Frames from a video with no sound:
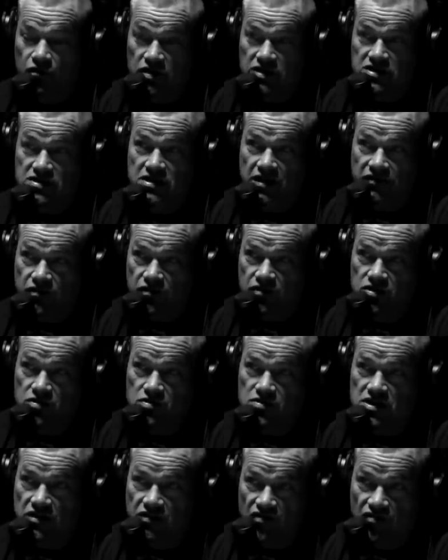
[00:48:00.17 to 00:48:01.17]
reason that they're
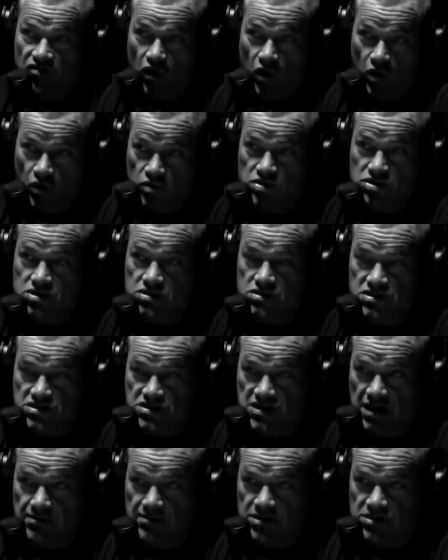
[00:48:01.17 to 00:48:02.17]
using those
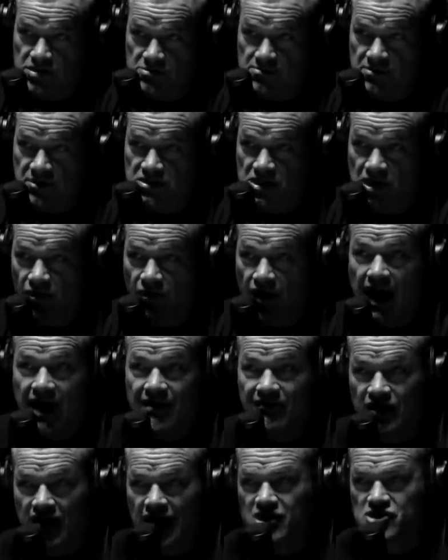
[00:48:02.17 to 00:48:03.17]
statements is because they don't
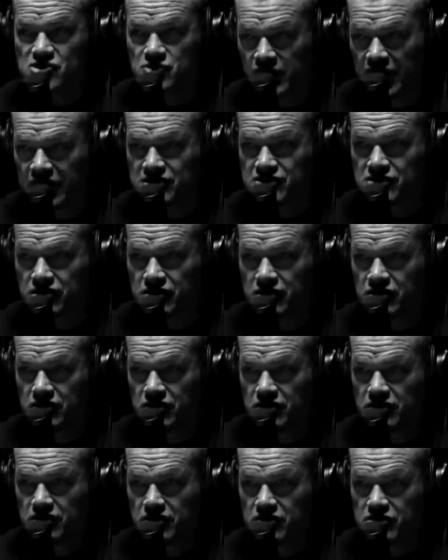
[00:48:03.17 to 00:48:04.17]
have an actual answer.
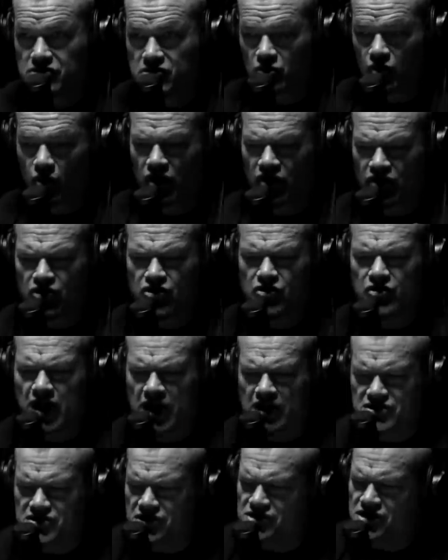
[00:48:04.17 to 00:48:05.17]
So when one of the new
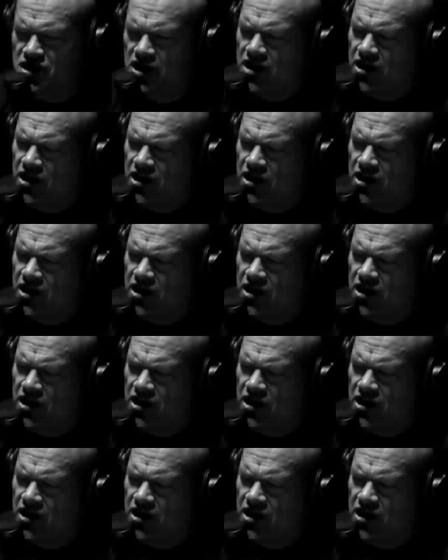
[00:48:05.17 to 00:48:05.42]
guys says,